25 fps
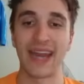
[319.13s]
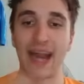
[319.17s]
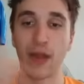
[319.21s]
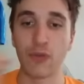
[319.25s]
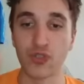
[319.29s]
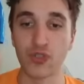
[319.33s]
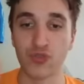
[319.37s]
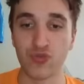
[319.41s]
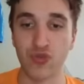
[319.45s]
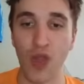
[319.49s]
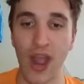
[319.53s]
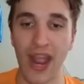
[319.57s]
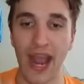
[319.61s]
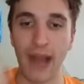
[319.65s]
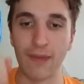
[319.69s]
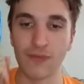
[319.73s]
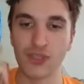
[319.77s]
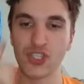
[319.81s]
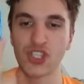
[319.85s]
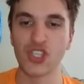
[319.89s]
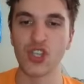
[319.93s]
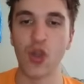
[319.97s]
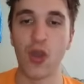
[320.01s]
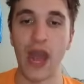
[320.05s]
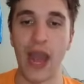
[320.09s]
I was right. I'm
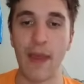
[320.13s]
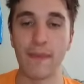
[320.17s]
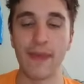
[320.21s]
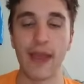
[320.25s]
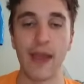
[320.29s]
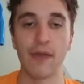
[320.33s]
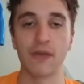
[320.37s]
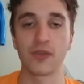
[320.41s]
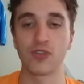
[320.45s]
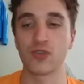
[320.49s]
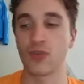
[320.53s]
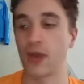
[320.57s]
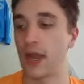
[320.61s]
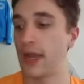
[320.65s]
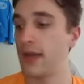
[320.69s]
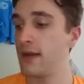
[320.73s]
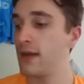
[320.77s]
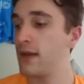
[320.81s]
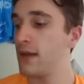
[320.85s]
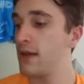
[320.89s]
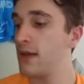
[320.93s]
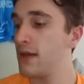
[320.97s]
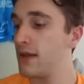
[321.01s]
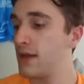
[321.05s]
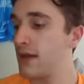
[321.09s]
so happy I was right.
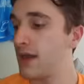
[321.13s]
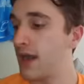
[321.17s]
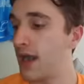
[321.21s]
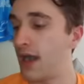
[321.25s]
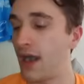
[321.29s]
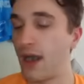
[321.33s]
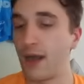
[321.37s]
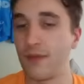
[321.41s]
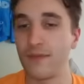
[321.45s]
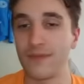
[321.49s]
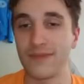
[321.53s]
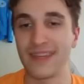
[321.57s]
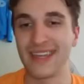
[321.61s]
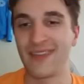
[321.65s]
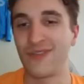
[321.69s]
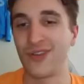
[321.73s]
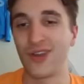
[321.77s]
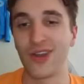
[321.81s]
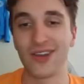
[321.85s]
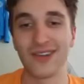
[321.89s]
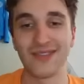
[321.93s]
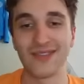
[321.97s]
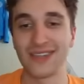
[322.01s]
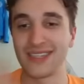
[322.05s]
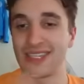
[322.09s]
Even
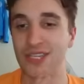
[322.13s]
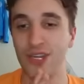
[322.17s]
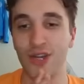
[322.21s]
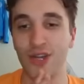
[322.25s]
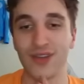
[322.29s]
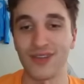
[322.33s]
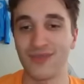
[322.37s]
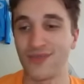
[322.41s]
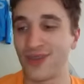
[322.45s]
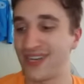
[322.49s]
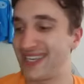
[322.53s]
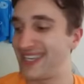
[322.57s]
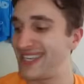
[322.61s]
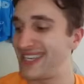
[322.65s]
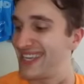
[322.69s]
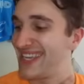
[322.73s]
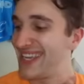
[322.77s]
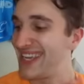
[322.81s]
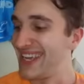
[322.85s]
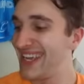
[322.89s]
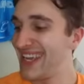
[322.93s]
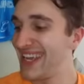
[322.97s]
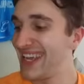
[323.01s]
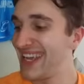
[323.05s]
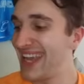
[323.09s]
though, it
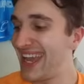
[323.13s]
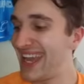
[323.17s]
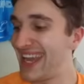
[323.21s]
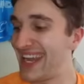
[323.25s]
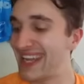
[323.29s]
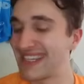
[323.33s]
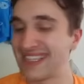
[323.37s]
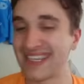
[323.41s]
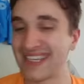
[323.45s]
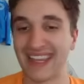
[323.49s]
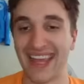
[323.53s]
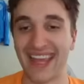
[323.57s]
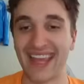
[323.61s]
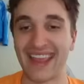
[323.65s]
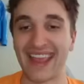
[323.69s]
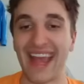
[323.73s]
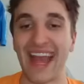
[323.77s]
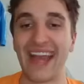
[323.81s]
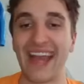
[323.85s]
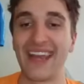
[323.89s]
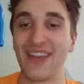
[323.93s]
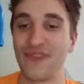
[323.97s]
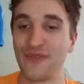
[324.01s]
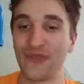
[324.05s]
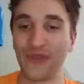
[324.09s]
wasn't, it isn't like
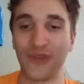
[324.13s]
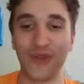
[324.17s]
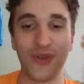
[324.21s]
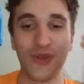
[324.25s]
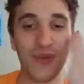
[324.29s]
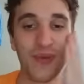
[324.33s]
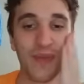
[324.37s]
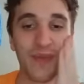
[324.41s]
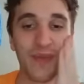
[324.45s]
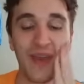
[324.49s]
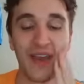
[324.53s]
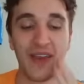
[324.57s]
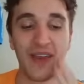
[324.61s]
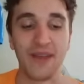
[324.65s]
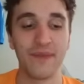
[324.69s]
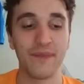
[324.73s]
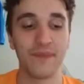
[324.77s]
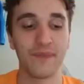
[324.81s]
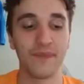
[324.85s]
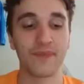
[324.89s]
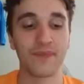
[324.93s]
that difficult, but